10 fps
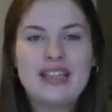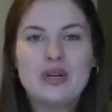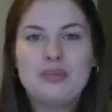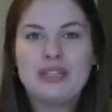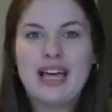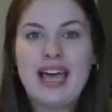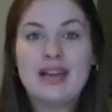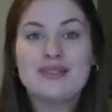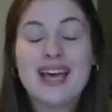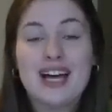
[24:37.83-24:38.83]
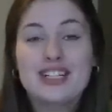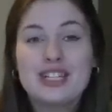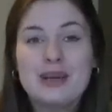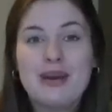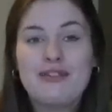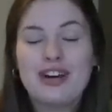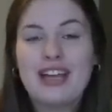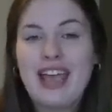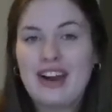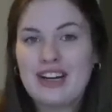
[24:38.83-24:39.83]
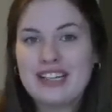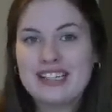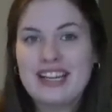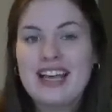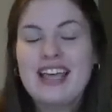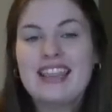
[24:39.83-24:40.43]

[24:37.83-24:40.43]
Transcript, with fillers: little play and it was actually my friend Karen